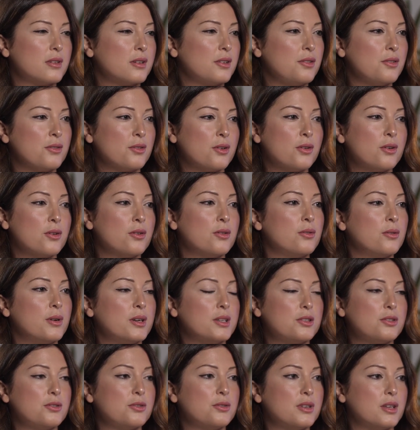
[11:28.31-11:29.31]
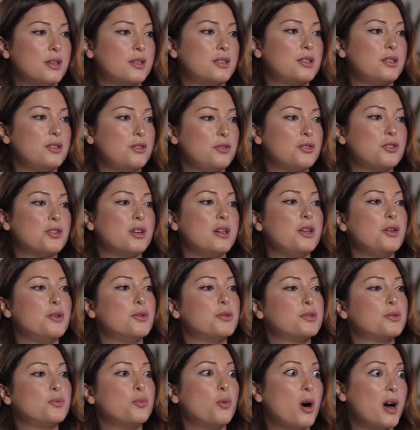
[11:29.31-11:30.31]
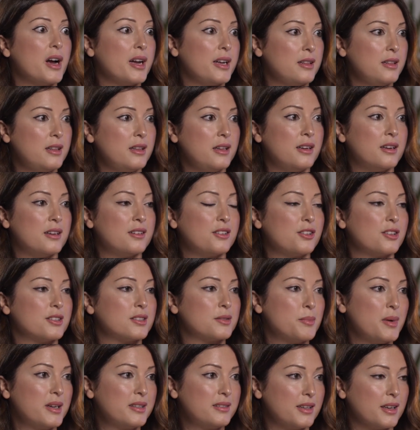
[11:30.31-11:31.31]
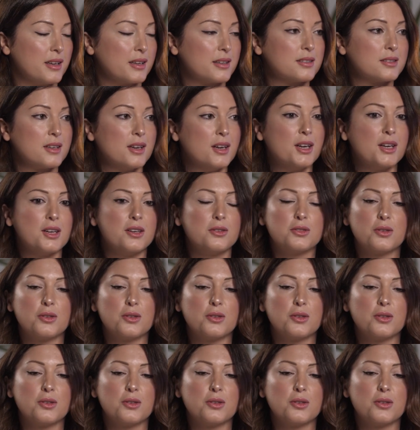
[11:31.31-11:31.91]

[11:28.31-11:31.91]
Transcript: it's usually used widely in cosmetics.